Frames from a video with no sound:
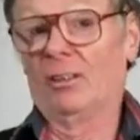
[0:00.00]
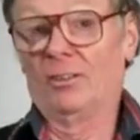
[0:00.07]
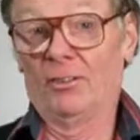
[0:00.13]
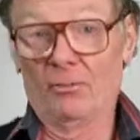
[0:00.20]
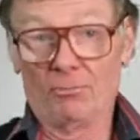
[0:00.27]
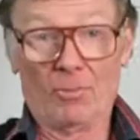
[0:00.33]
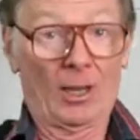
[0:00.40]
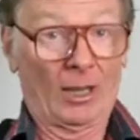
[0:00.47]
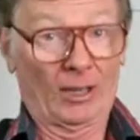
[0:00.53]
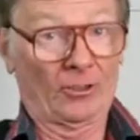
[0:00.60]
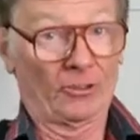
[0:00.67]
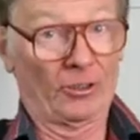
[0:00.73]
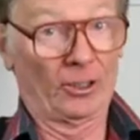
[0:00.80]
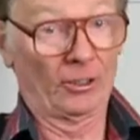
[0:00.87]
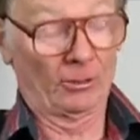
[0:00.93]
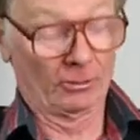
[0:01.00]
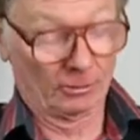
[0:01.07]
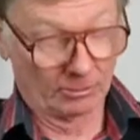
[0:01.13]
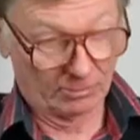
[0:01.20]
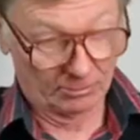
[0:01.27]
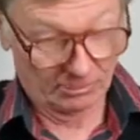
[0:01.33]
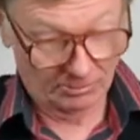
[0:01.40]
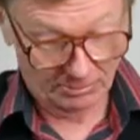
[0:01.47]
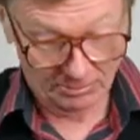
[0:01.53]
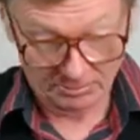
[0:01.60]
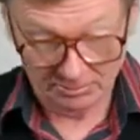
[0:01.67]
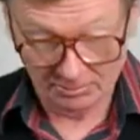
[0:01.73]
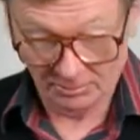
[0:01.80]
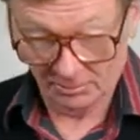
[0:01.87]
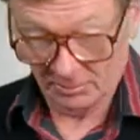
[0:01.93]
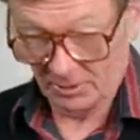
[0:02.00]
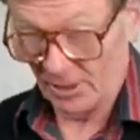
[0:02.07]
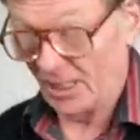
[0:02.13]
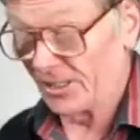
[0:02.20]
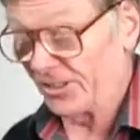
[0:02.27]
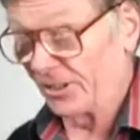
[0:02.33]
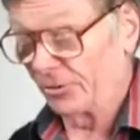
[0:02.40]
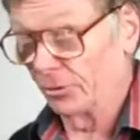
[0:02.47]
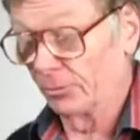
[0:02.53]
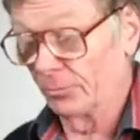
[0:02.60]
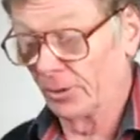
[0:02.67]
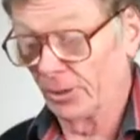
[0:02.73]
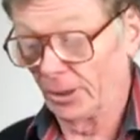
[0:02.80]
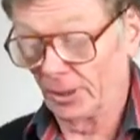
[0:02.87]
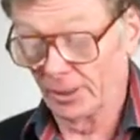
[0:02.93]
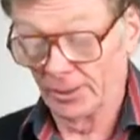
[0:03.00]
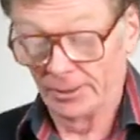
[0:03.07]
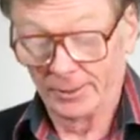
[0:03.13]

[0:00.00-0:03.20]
that may excite you, as they do me.